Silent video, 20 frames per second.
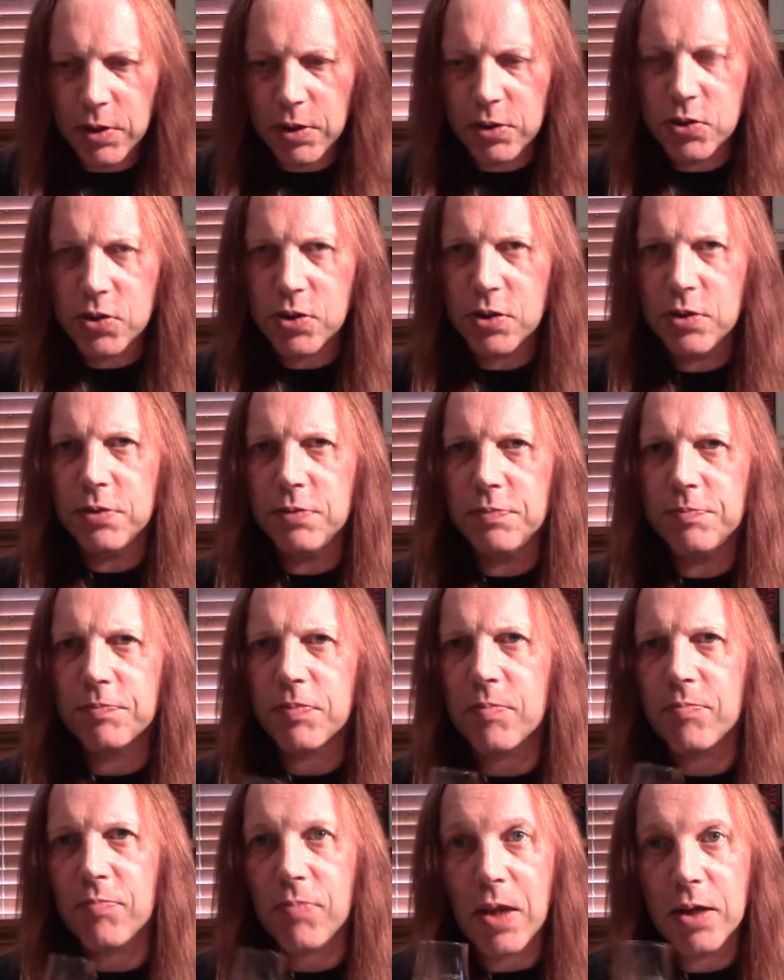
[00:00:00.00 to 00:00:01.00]
So,
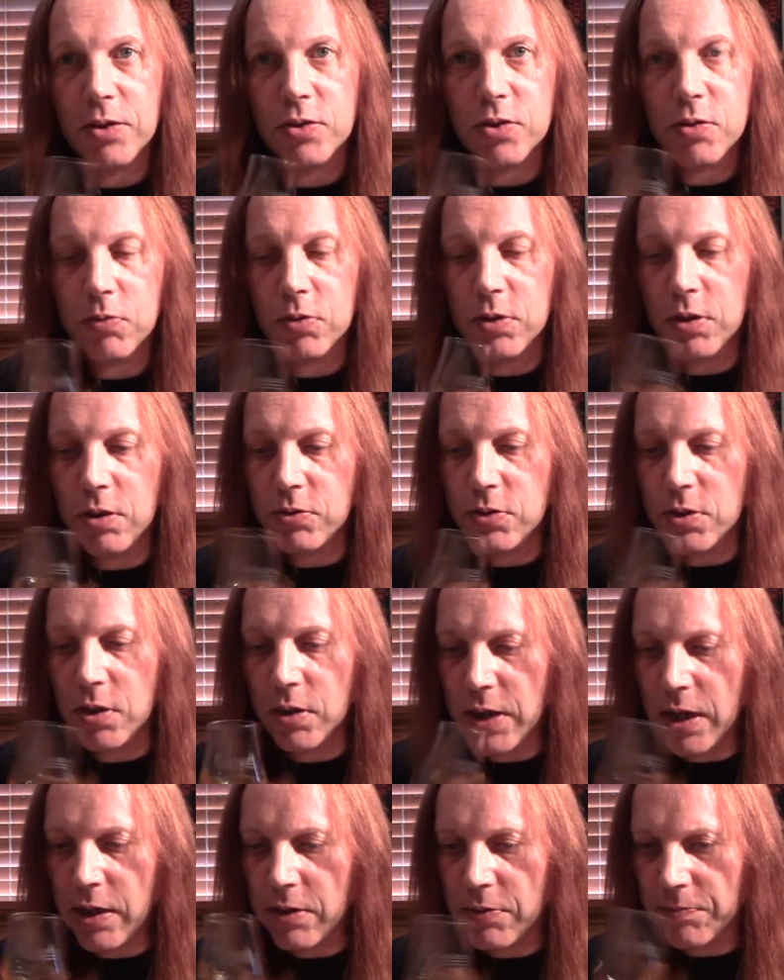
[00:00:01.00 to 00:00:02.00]
let's see what the nose is
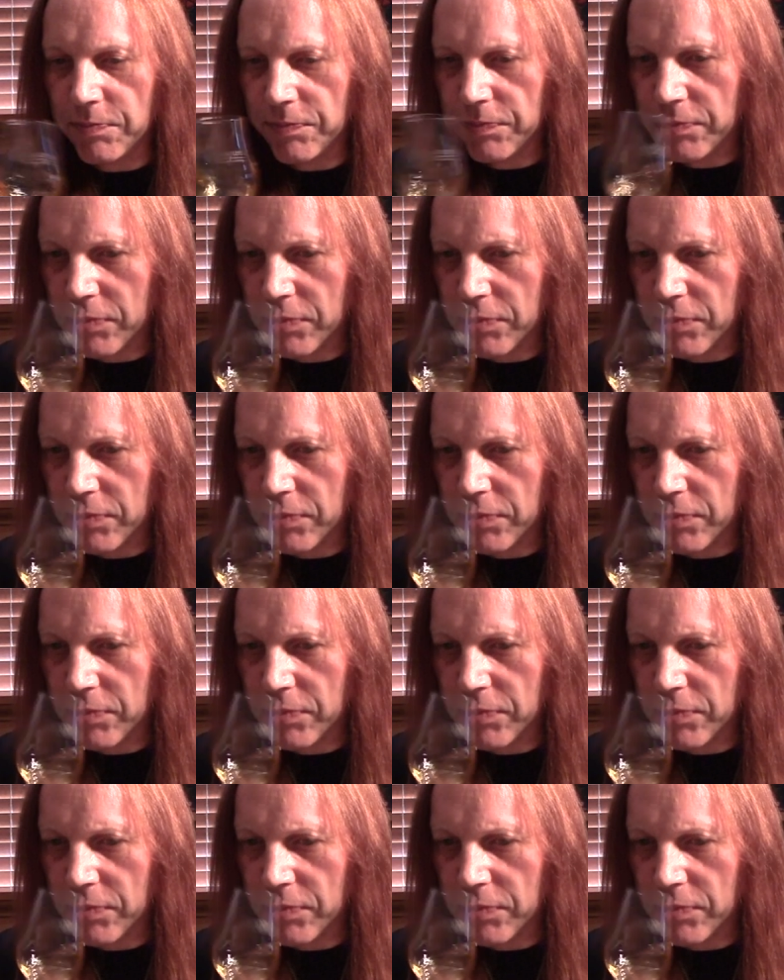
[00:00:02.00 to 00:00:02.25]
like now.